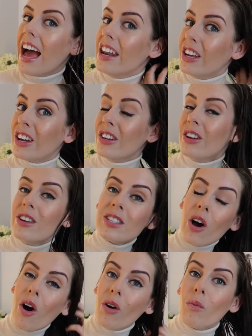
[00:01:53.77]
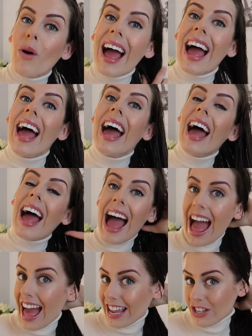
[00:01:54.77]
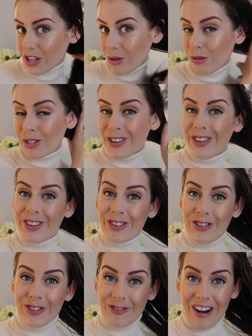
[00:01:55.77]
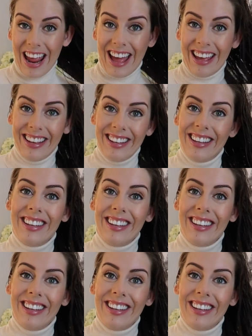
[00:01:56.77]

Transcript: and you can use it on wet hair and you can also use it on dry hair.